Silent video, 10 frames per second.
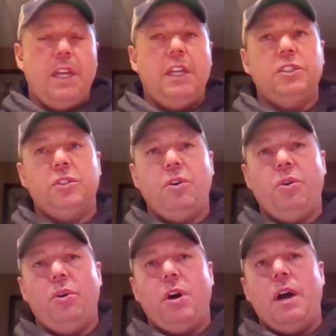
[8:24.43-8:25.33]

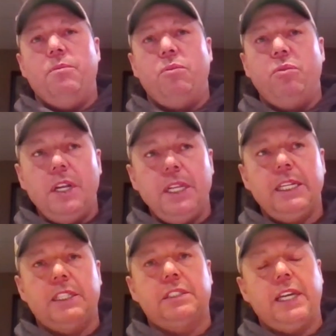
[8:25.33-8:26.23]
So I'm really
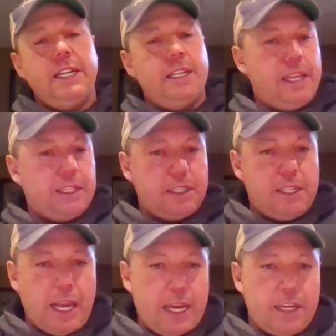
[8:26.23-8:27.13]
excited that the
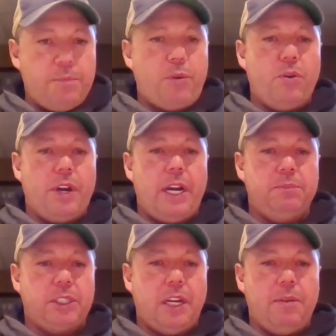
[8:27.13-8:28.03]
tagging
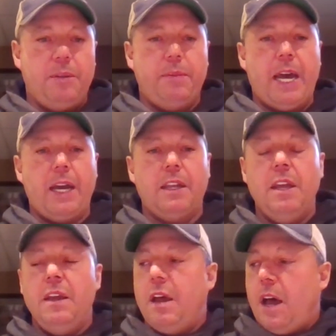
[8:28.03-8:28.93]
program's coming back.
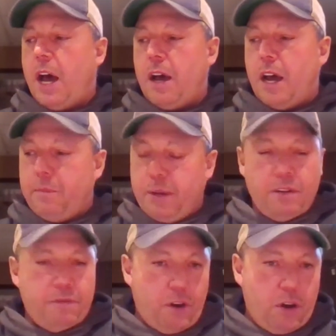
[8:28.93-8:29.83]
Uh, I've been
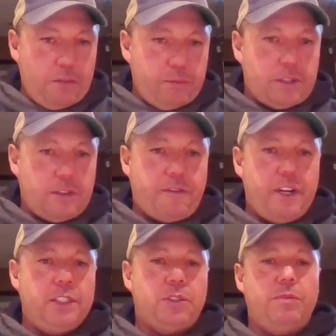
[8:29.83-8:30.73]
involved with the
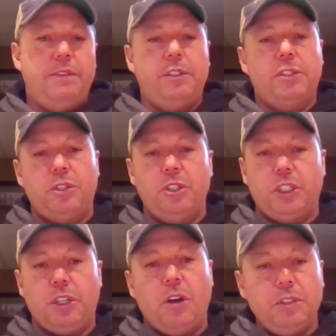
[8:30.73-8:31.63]
Fraser River
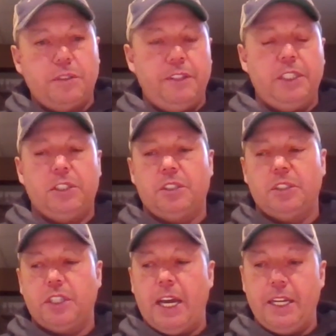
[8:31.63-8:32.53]
Sturgeon Conservation
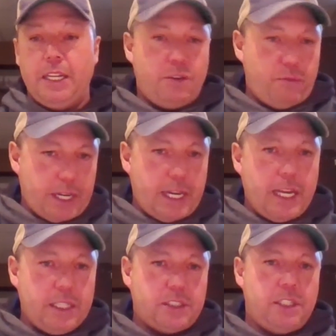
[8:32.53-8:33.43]
Society and Rick
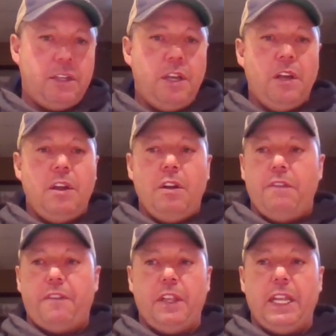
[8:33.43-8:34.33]
Hansen
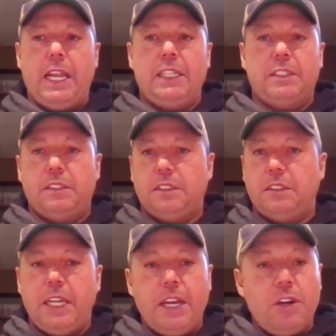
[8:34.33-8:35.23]
for the
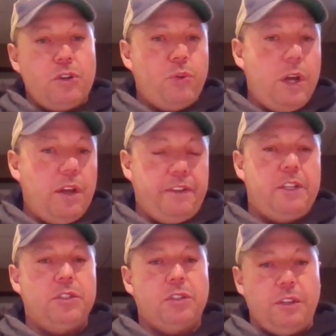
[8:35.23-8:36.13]
last 10 or 12
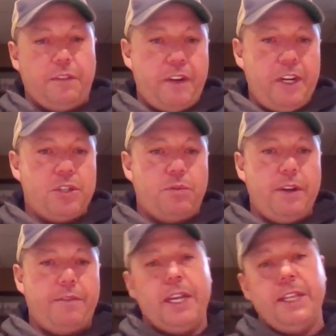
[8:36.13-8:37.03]
years on the Fraser
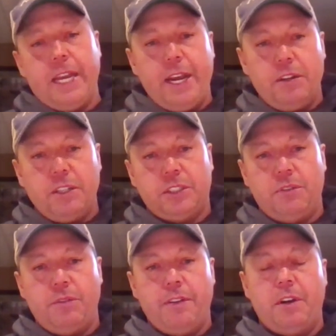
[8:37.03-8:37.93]
River and the
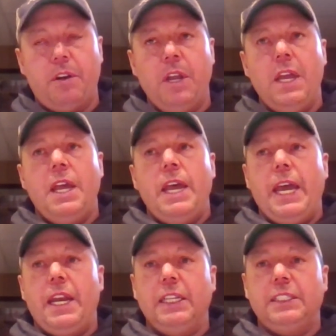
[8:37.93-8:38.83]
Harrison River.
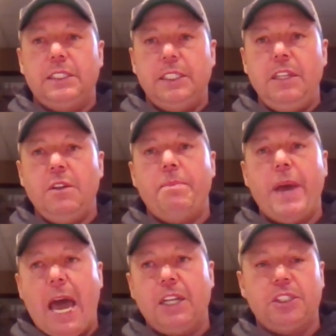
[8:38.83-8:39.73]
And I see the
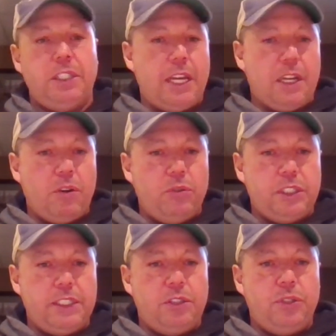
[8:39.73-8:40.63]
passion that goes
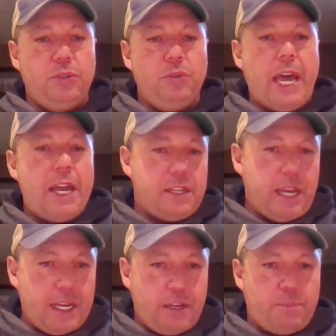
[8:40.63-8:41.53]
into that
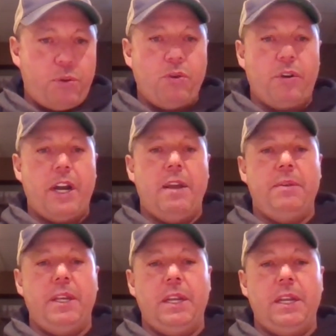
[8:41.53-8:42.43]
tagging program
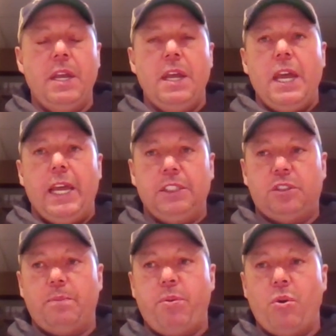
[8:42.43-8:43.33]
and and
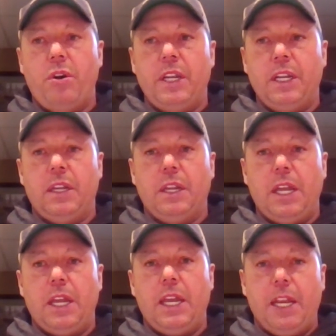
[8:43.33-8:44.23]
supporting
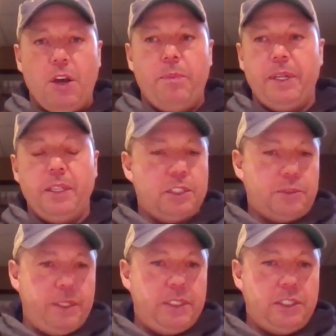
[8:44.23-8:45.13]
and helping the
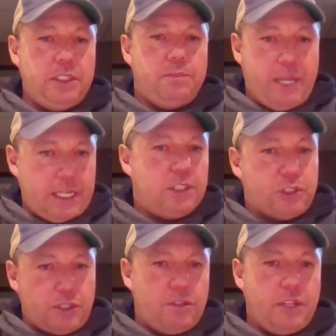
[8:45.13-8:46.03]
species, making
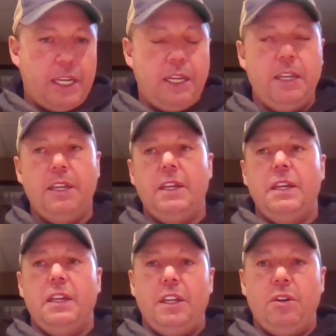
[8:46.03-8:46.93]
sure they,
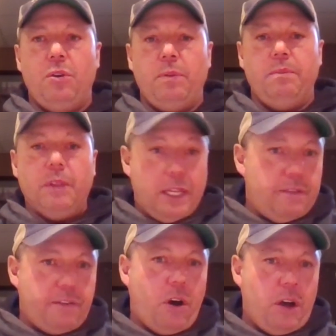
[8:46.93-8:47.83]
you know,
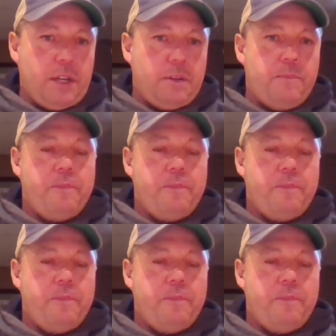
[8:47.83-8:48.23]
live on.